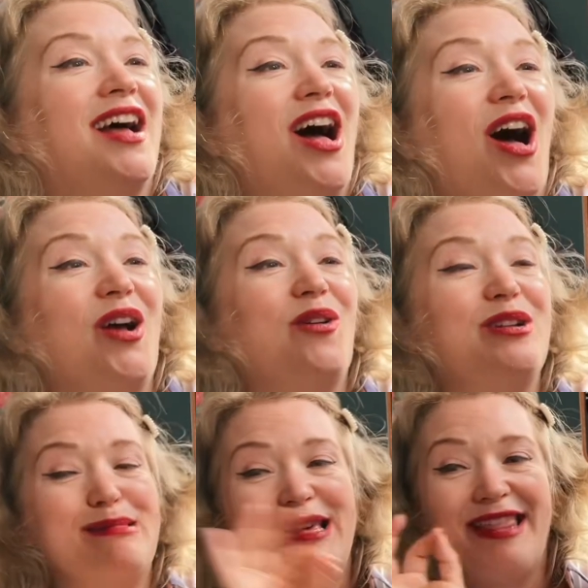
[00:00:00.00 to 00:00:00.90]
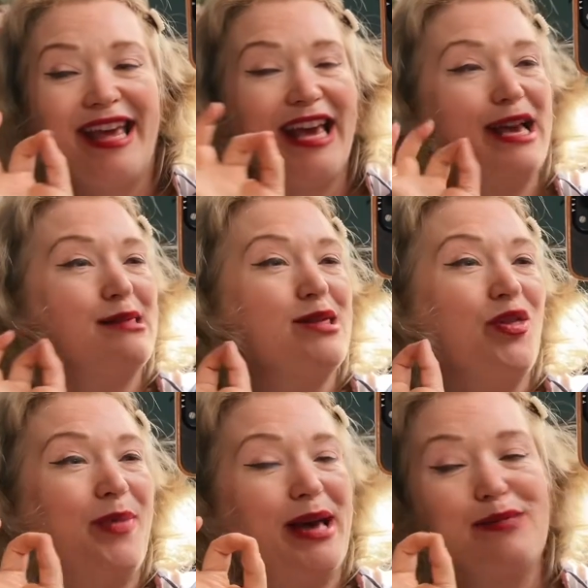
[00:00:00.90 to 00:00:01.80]
I honestly think it is the
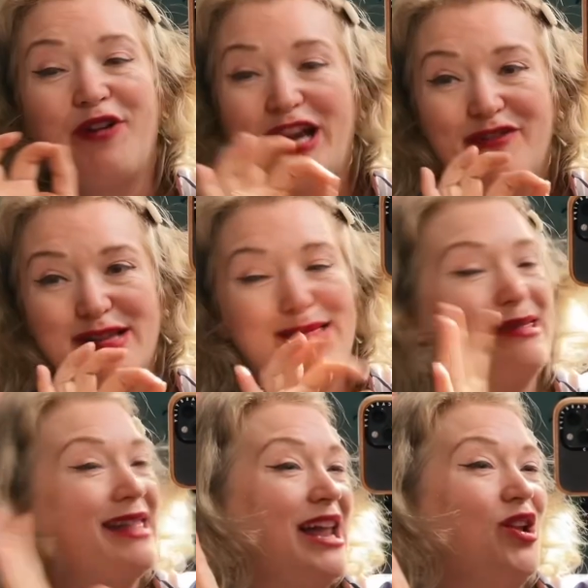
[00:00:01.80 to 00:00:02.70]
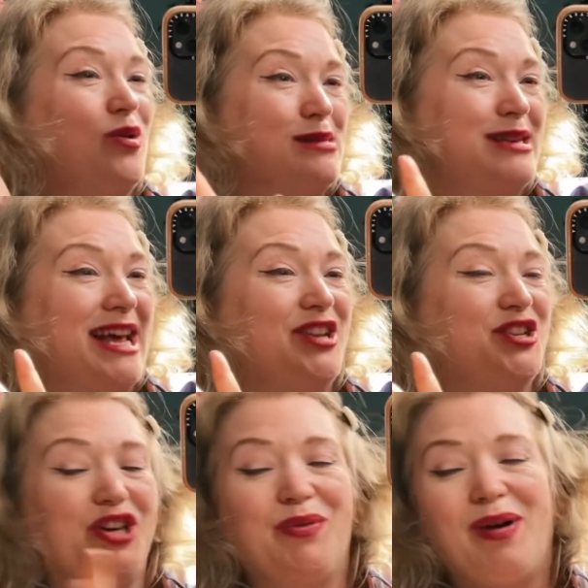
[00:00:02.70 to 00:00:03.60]
best fragrance that L'Occitane
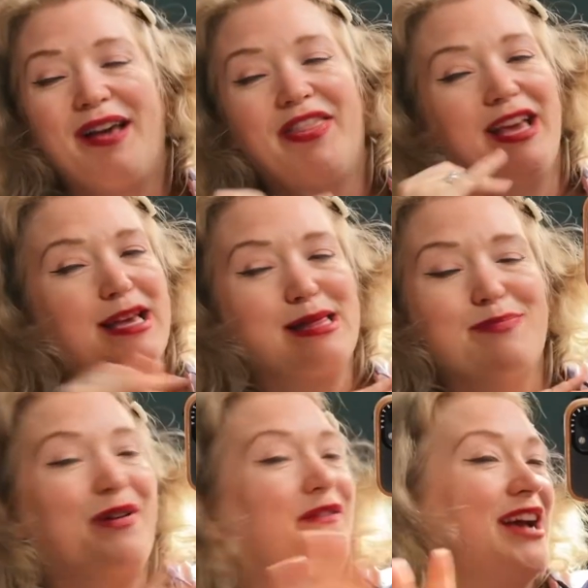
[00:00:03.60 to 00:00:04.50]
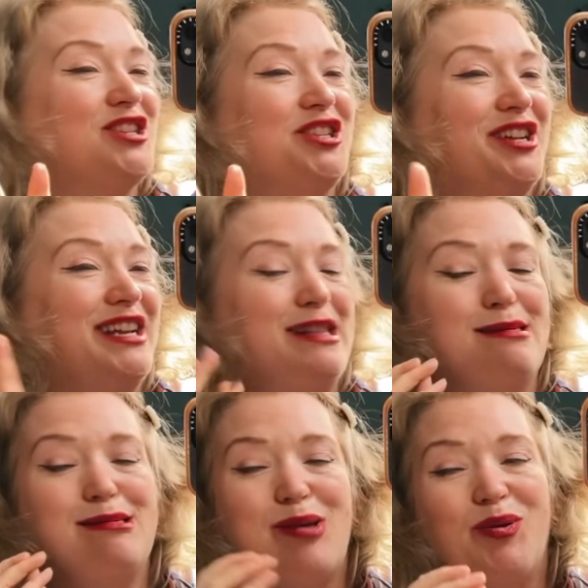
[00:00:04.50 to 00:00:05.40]
do. I think it's perfection. It's
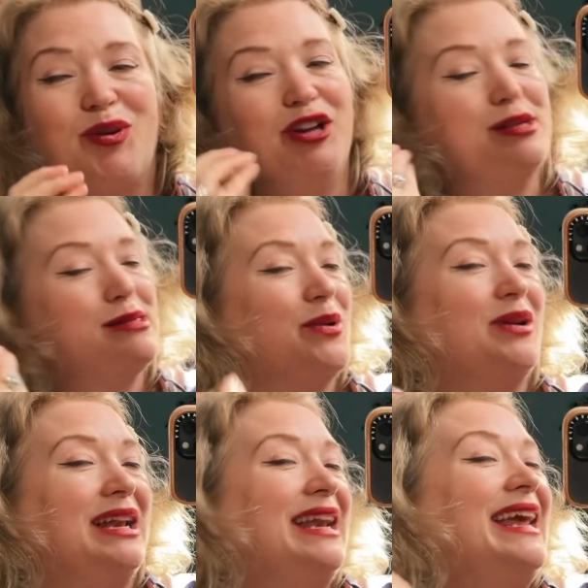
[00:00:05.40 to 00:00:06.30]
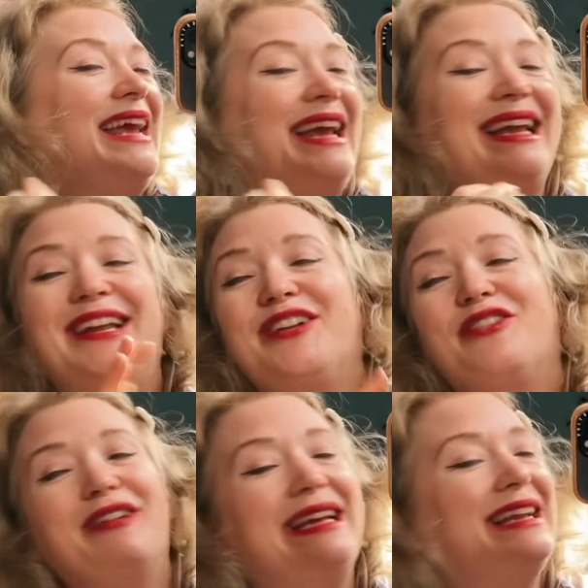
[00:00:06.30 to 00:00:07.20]
so good. It's so clean and
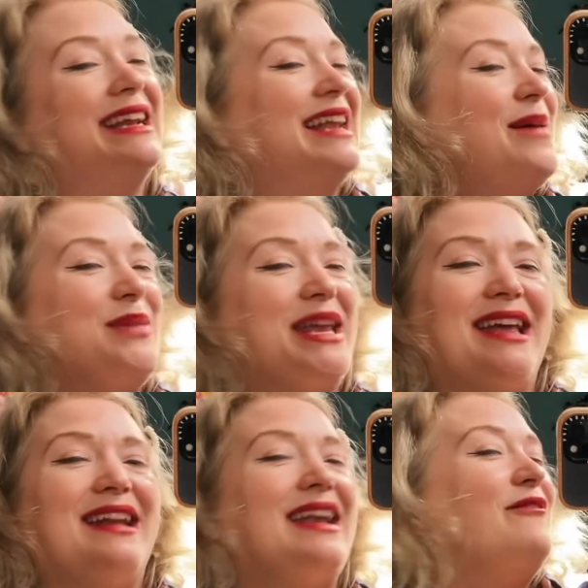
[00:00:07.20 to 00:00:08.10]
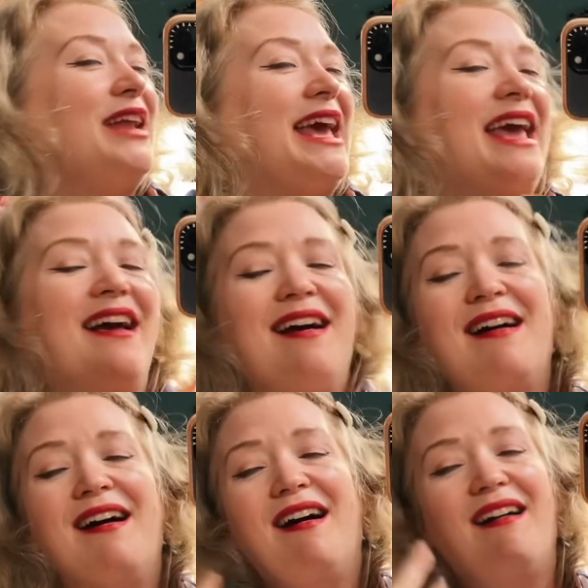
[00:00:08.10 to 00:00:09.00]
green and lemony and lovely.
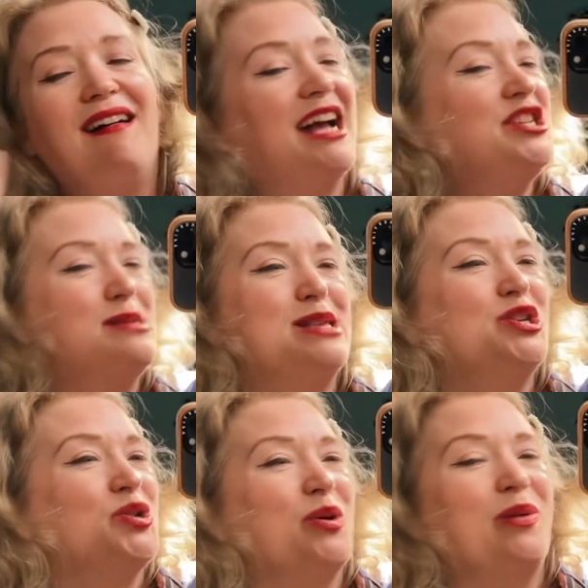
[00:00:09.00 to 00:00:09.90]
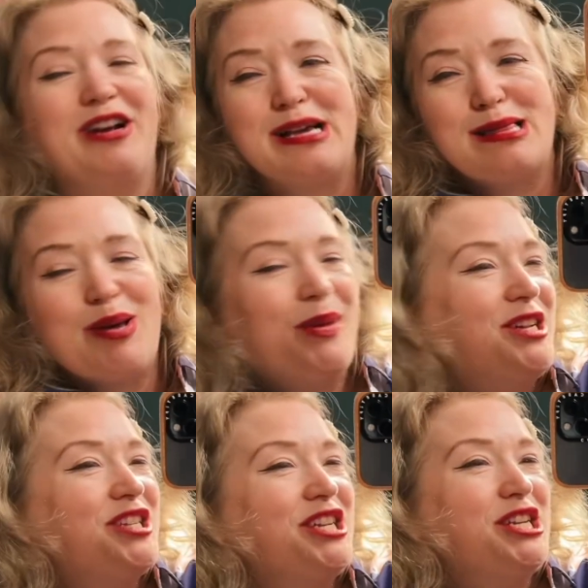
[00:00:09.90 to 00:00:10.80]
Oh, I just enjoy wearing it so
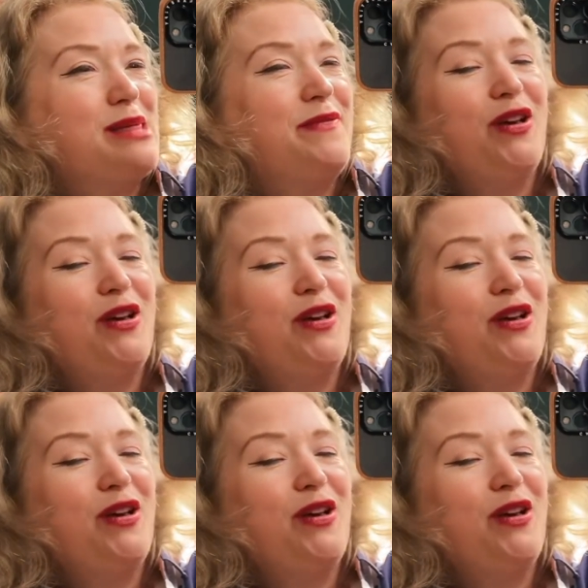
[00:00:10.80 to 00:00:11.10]
much and I just feel